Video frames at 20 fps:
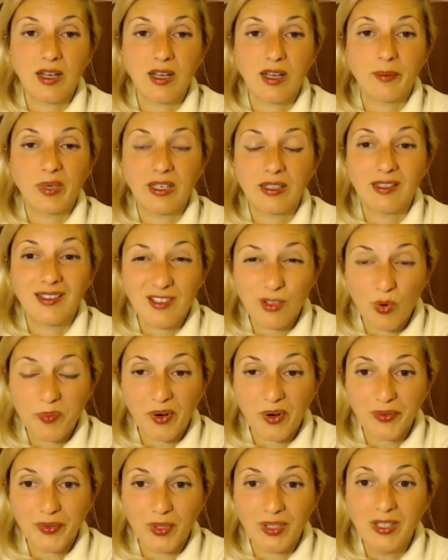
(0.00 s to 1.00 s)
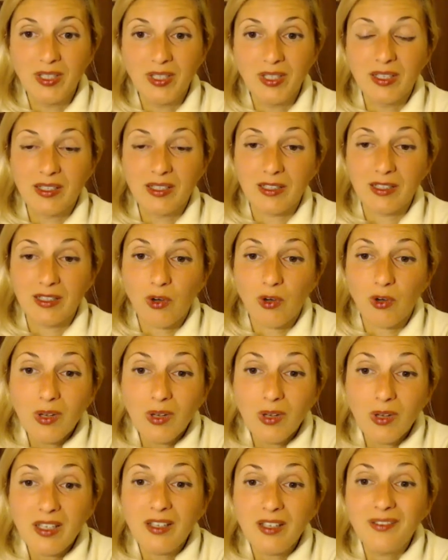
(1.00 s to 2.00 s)
in, it's so
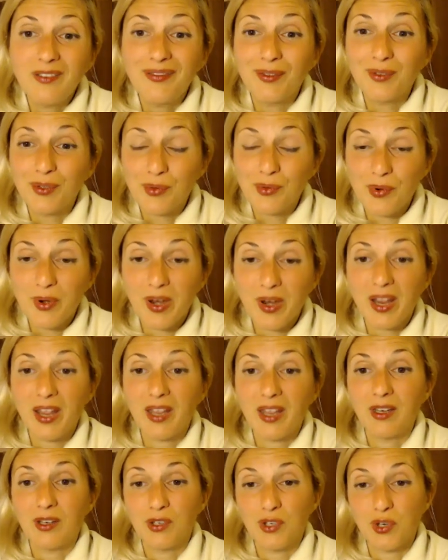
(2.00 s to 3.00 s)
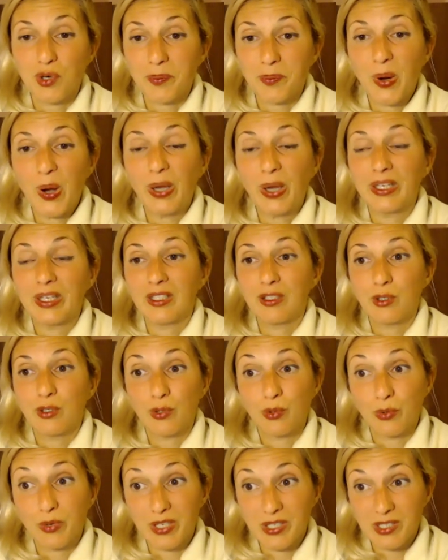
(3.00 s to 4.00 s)
powerful that only if you train your
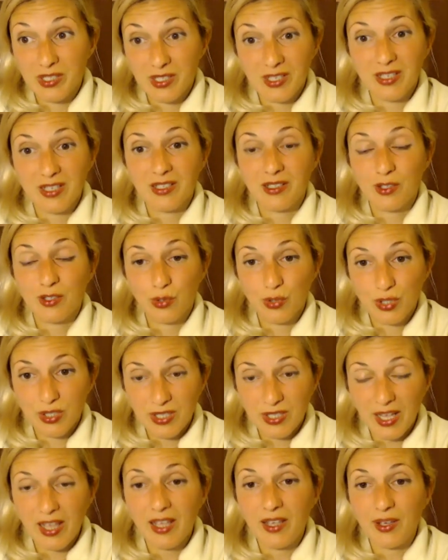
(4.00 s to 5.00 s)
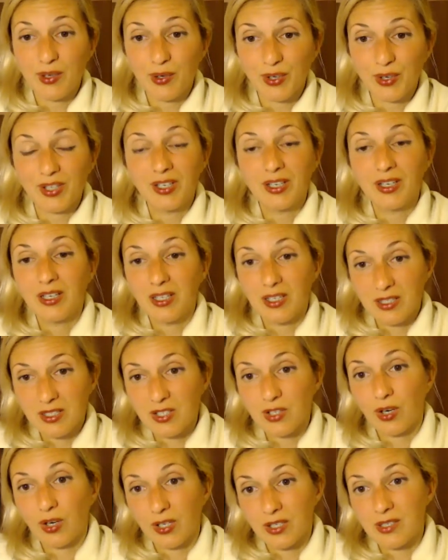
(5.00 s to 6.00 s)
body to resist, to stay here,
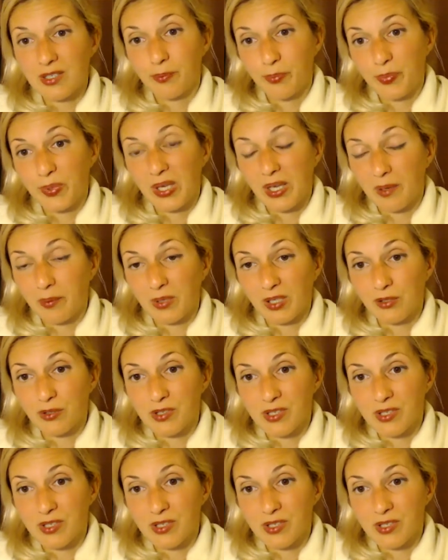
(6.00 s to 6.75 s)
it's gonna be able to